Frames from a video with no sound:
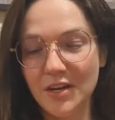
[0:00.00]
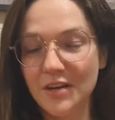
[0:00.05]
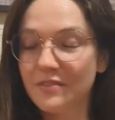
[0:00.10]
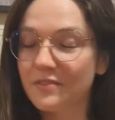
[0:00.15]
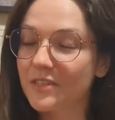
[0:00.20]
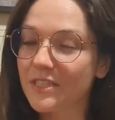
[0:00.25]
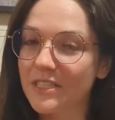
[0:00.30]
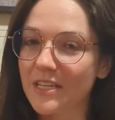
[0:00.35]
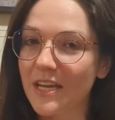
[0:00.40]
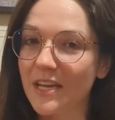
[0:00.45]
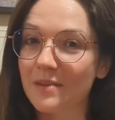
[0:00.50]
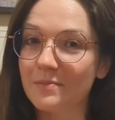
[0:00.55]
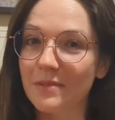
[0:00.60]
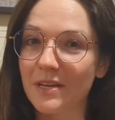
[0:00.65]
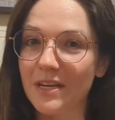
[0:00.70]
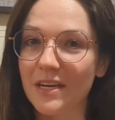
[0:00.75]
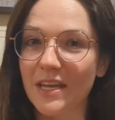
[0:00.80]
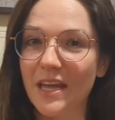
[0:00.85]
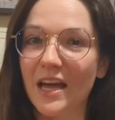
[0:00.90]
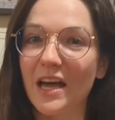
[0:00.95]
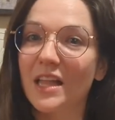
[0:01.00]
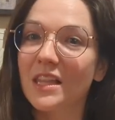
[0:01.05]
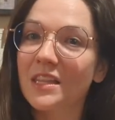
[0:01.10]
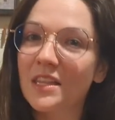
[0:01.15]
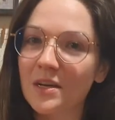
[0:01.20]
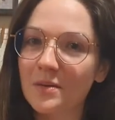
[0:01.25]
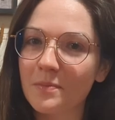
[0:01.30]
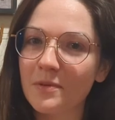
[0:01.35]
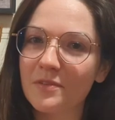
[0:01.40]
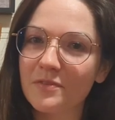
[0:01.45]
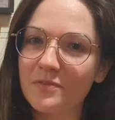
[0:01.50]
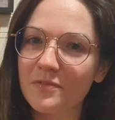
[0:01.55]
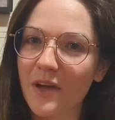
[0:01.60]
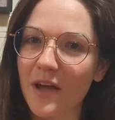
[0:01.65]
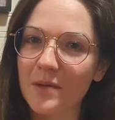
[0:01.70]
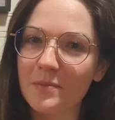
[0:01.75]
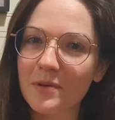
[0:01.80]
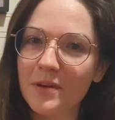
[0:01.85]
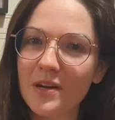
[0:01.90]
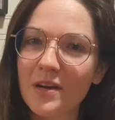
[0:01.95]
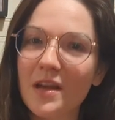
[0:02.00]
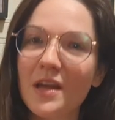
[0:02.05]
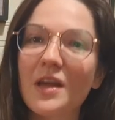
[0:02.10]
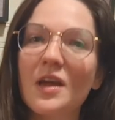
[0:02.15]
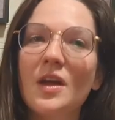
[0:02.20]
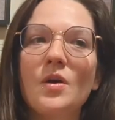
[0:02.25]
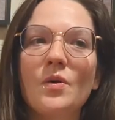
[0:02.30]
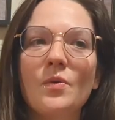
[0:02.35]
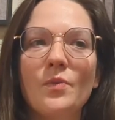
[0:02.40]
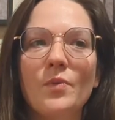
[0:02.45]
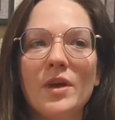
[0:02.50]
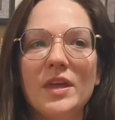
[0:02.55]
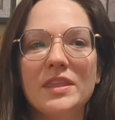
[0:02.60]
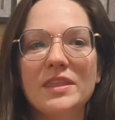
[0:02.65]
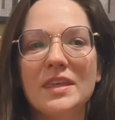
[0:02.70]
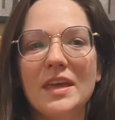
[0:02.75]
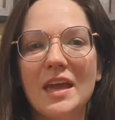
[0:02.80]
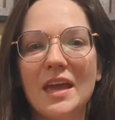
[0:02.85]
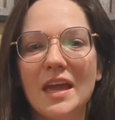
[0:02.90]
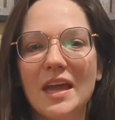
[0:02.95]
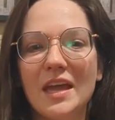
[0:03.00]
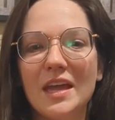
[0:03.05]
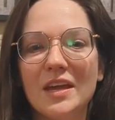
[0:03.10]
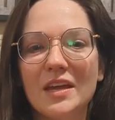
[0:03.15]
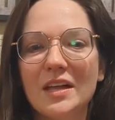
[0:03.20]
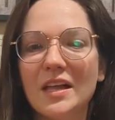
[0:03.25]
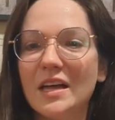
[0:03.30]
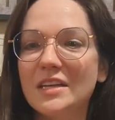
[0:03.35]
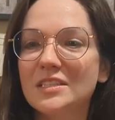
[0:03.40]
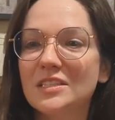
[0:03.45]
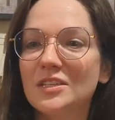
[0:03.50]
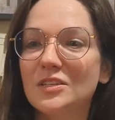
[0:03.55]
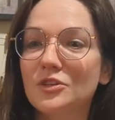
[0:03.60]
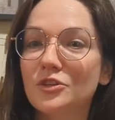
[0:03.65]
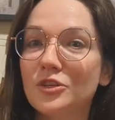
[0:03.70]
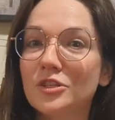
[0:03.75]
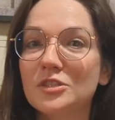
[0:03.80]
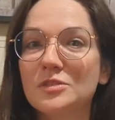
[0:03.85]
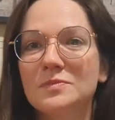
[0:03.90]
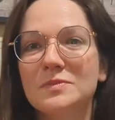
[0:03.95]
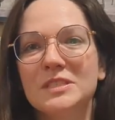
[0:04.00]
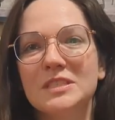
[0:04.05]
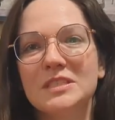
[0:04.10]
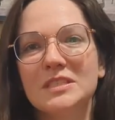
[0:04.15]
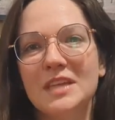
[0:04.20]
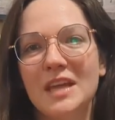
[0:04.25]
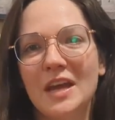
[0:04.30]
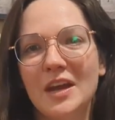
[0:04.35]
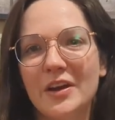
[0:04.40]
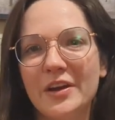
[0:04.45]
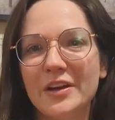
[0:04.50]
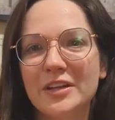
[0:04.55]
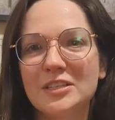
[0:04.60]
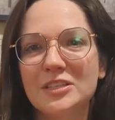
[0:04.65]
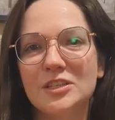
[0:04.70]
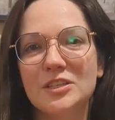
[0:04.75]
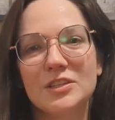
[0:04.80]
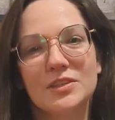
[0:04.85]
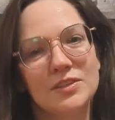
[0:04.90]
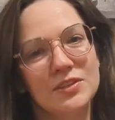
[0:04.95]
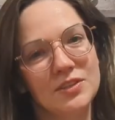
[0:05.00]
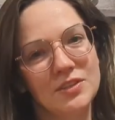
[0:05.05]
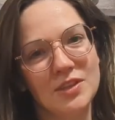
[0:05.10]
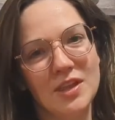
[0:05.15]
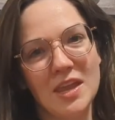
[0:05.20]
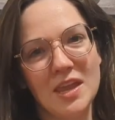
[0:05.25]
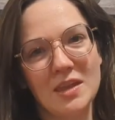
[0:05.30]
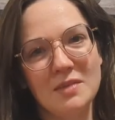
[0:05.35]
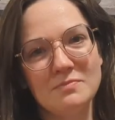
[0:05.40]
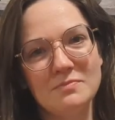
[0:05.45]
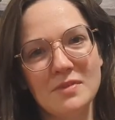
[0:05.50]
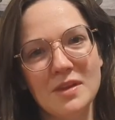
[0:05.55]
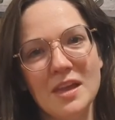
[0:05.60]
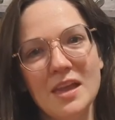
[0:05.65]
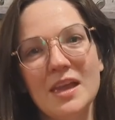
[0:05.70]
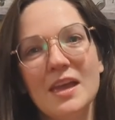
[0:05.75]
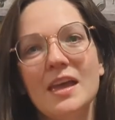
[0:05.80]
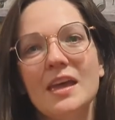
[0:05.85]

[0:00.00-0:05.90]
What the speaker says: Every day I'm going to get a little bit of fiber with a classic Christmas character theme